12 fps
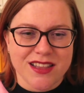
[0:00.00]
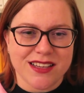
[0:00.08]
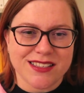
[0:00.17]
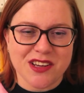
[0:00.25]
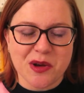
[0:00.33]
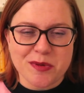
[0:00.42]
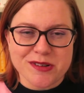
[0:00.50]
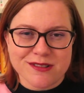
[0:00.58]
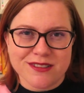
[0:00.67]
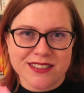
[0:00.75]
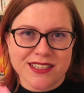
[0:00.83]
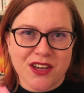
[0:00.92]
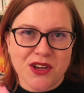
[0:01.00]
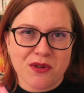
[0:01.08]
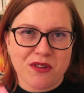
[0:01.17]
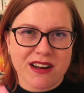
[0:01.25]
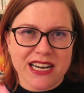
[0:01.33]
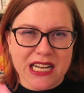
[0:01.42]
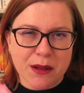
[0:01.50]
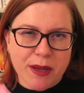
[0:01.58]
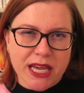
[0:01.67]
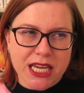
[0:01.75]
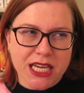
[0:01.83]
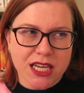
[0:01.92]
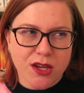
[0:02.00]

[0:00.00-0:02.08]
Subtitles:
there's couples who are a little bit